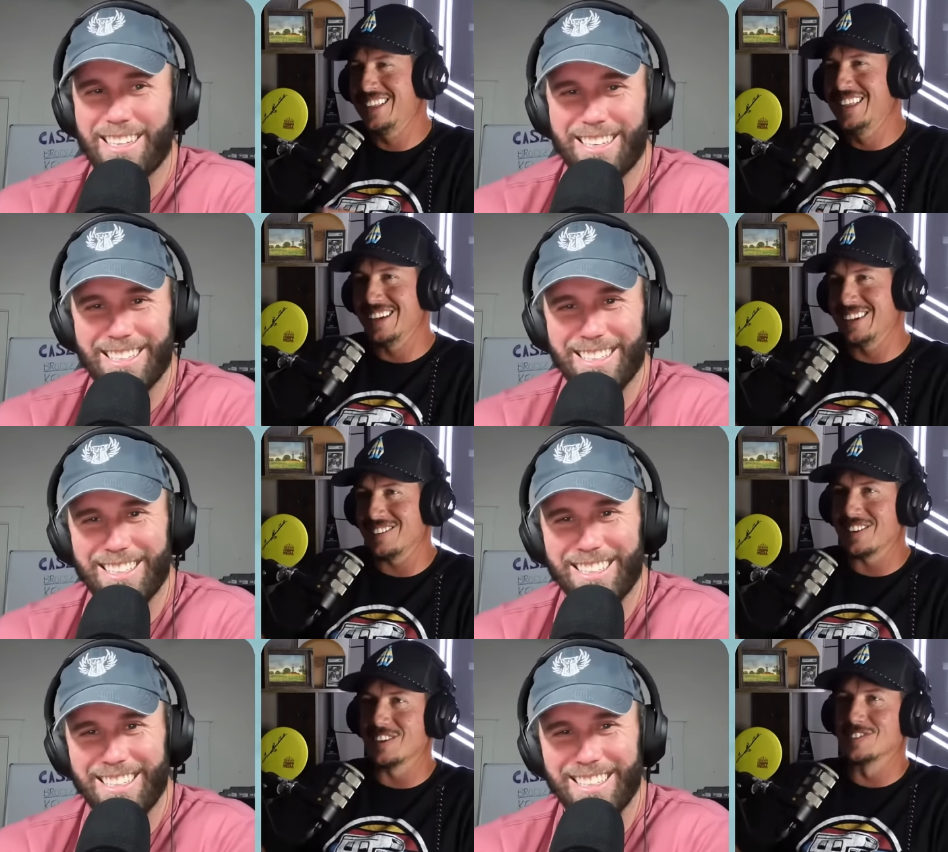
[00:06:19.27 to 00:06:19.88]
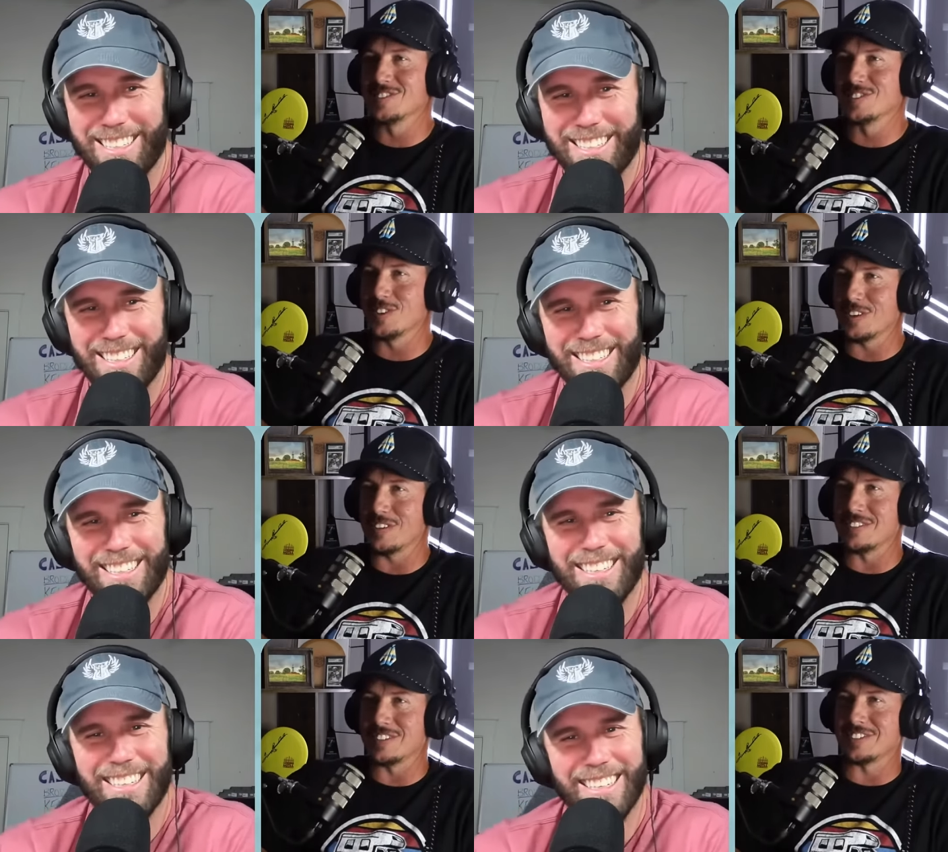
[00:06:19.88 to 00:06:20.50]
Speaker 1: they'll stroke you if
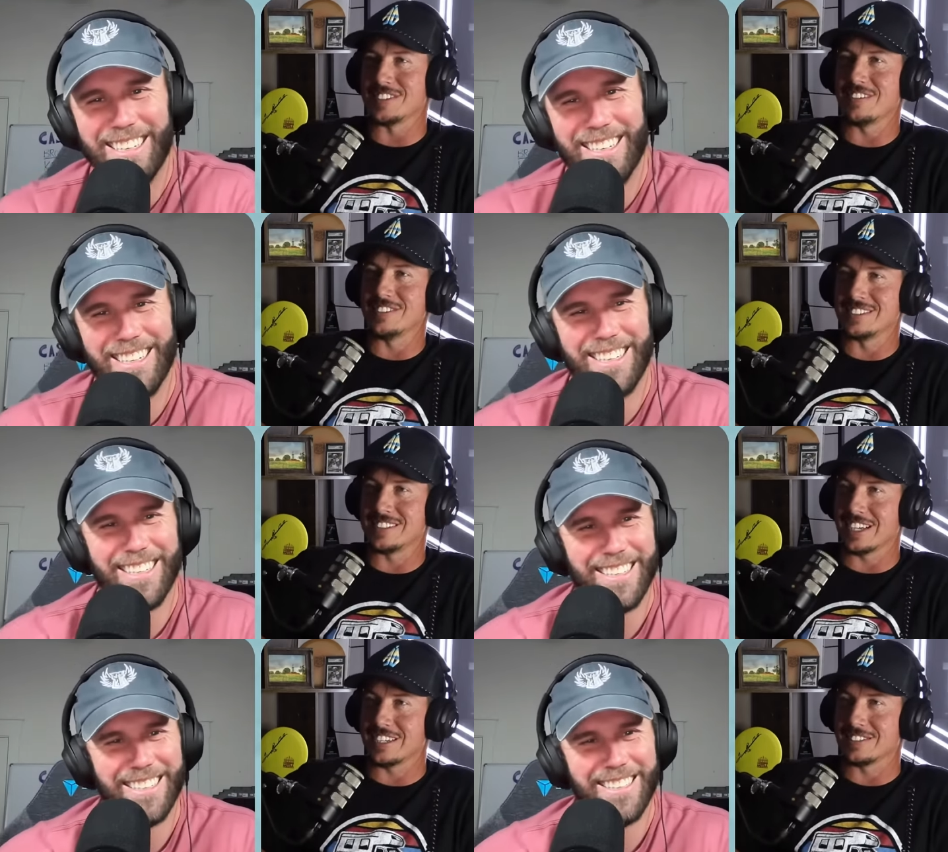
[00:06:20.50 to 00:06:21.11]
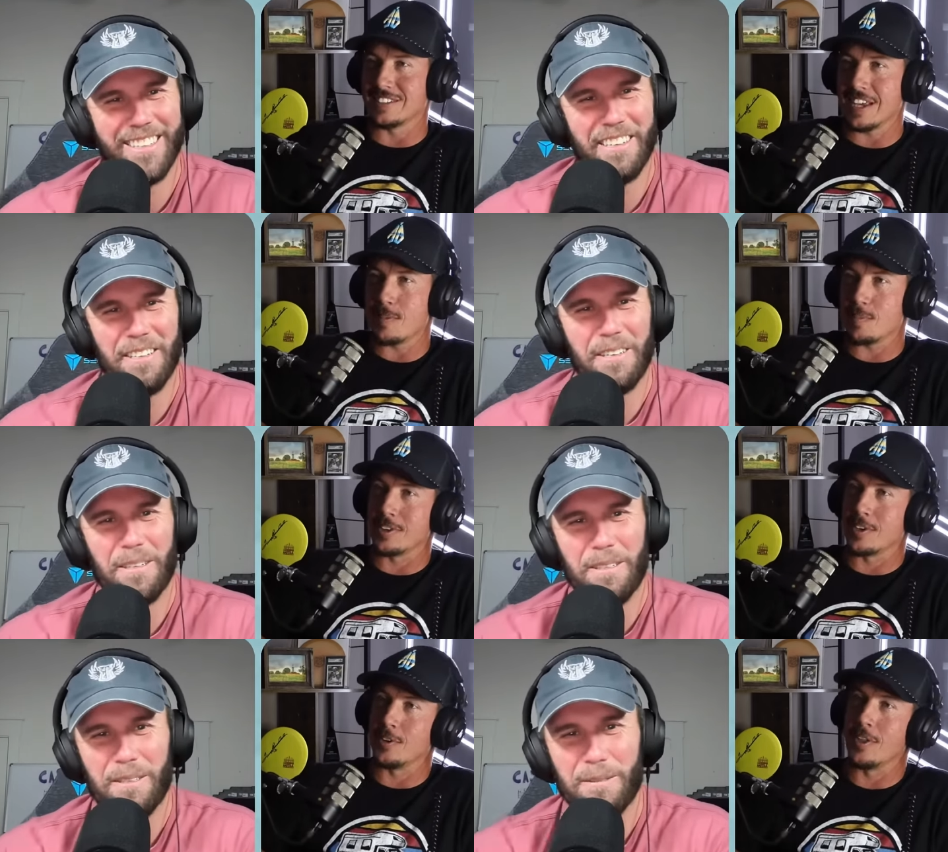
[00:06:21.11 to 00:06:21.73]
you're seven seconds late, but they'll
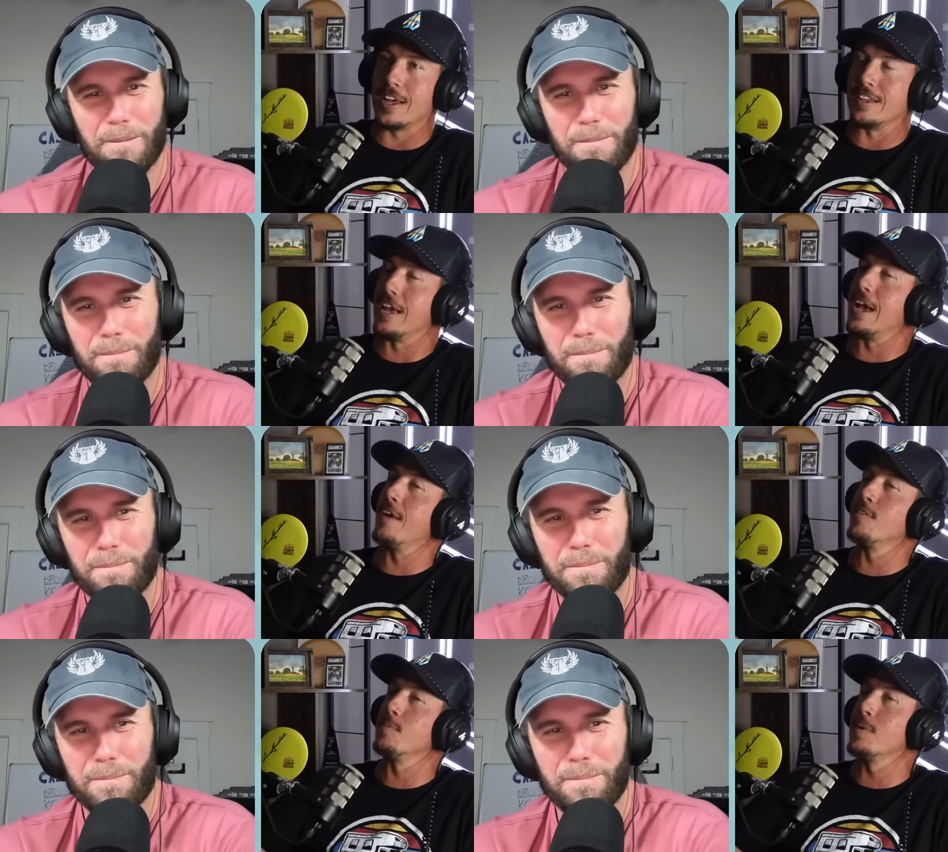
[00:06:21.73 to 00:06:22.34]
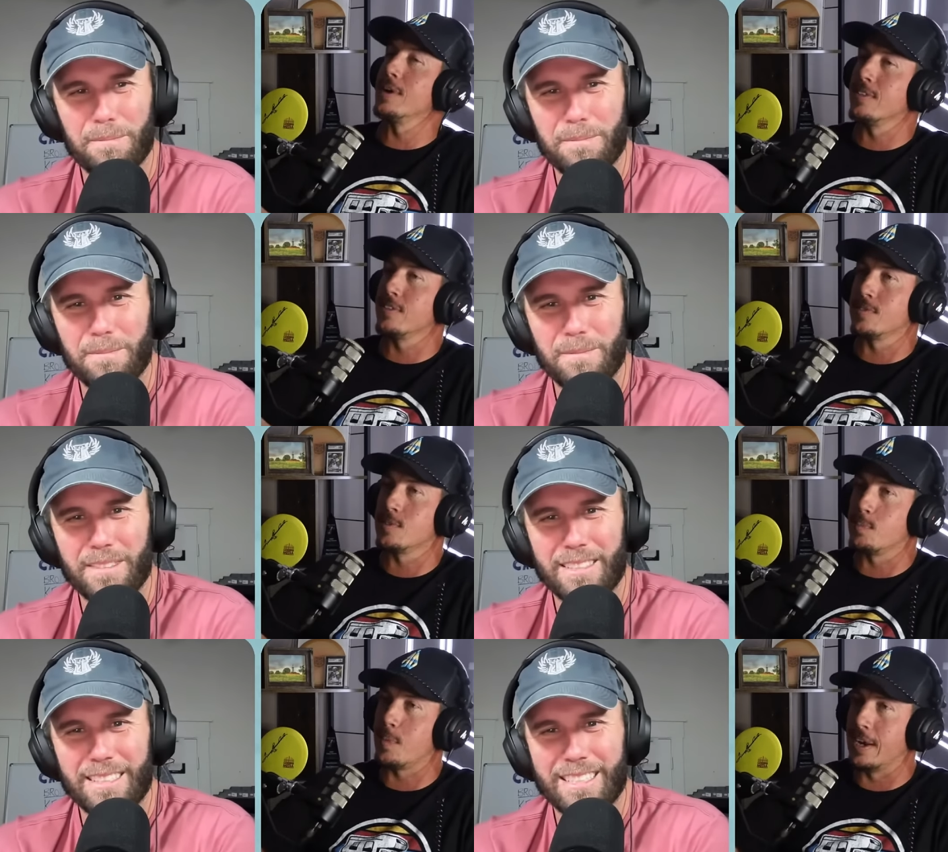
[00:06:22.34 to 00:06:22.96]
let everybody
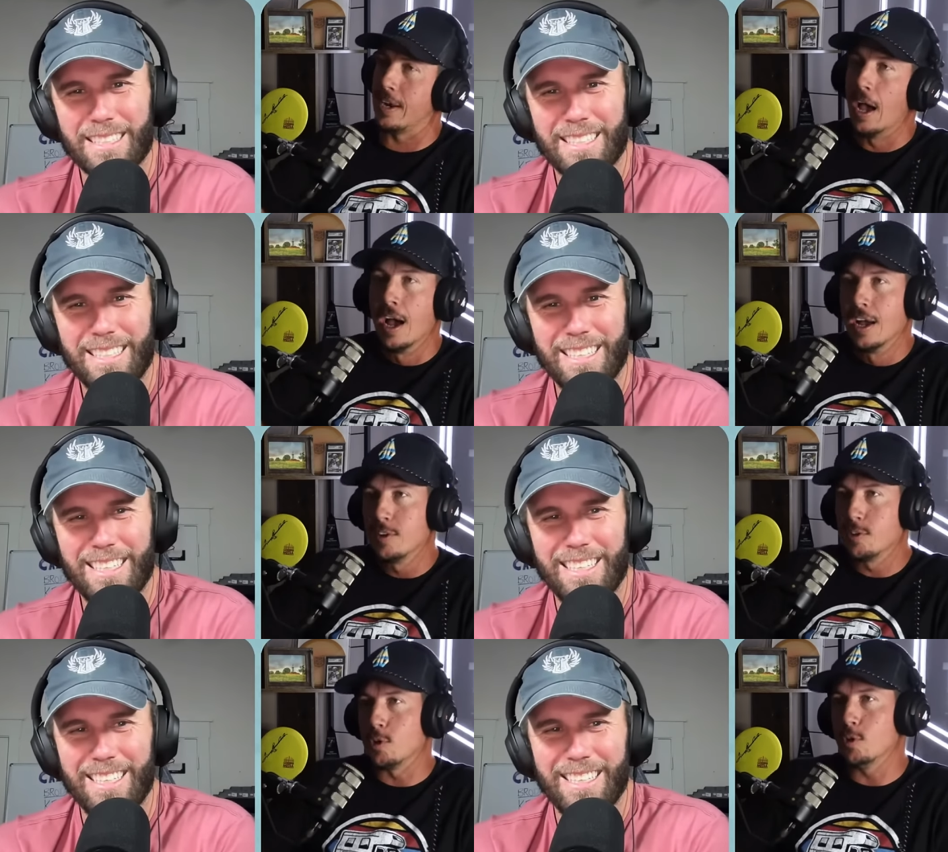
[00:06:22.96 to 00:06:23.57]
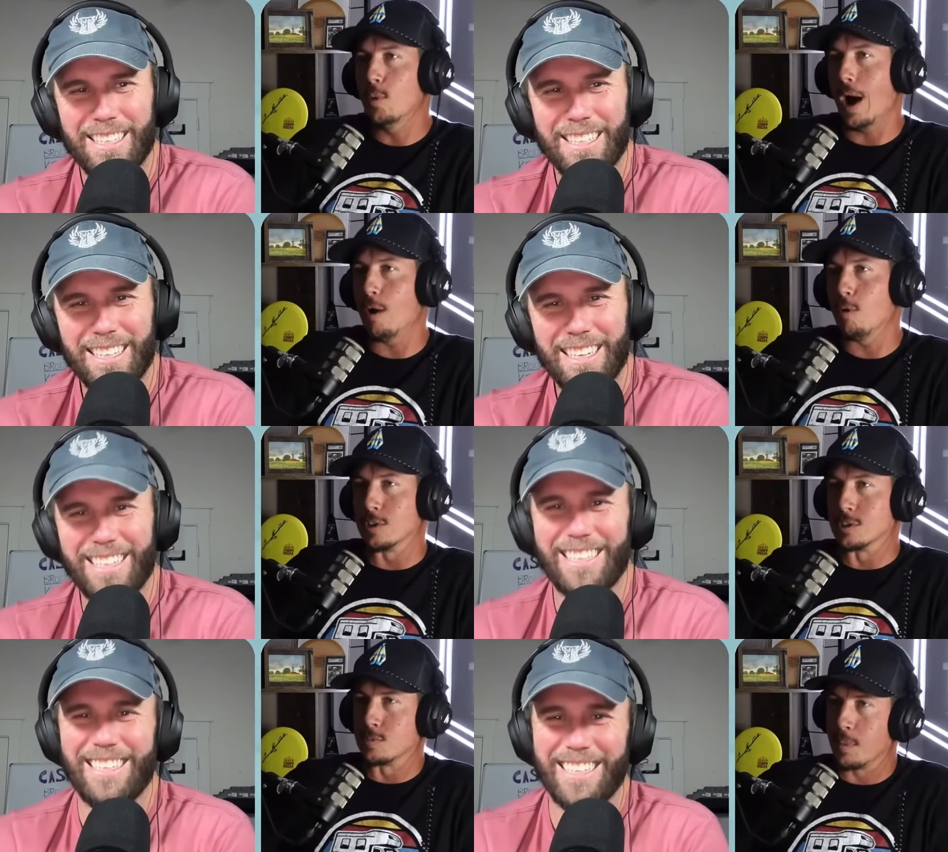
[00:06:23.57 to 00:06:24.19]
spend two hours
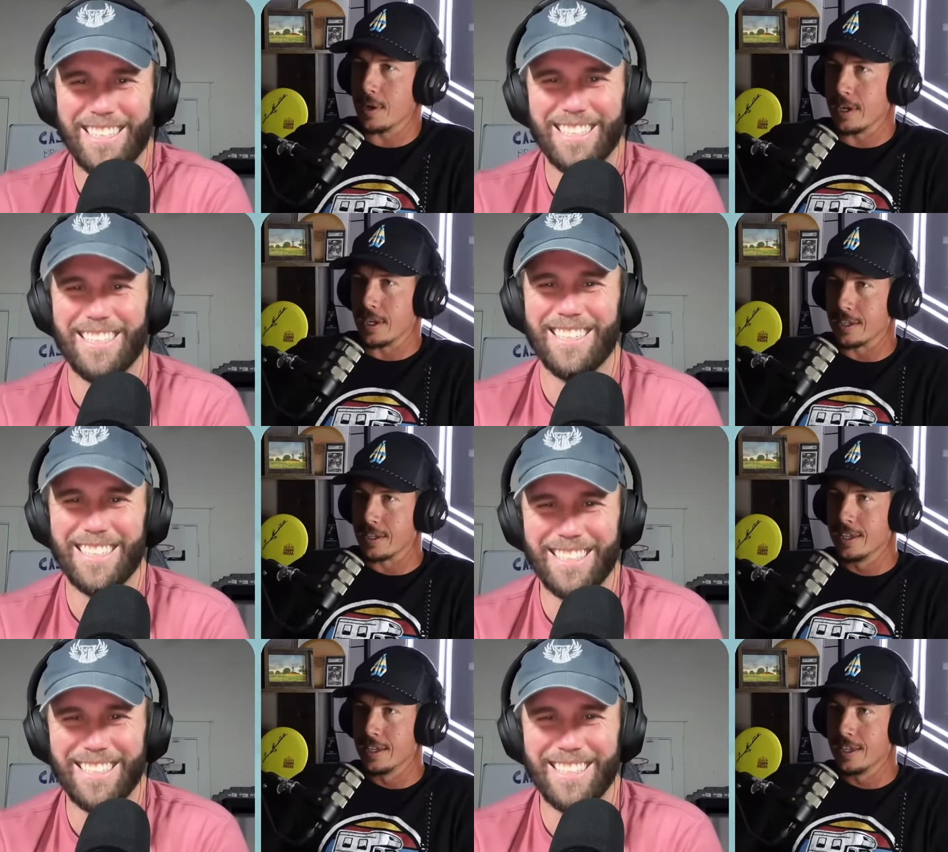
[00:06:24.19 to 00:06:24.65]
putting.